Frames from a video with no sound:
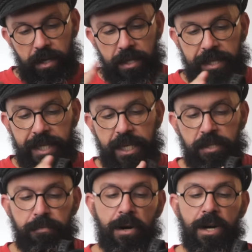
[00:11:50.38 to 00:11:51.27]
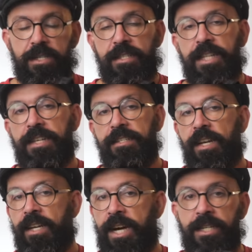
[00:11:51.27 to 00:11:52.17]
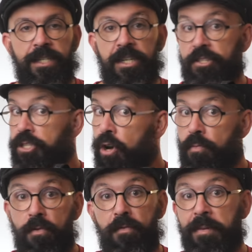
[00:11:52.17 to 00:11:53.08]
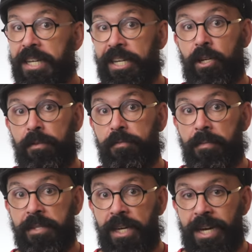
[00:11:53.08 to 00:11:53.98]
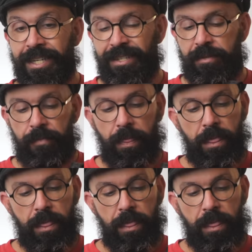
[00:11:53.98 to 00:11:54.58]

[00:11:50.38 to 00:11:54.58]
This part stays in the liner, there's no movement at all from the liner.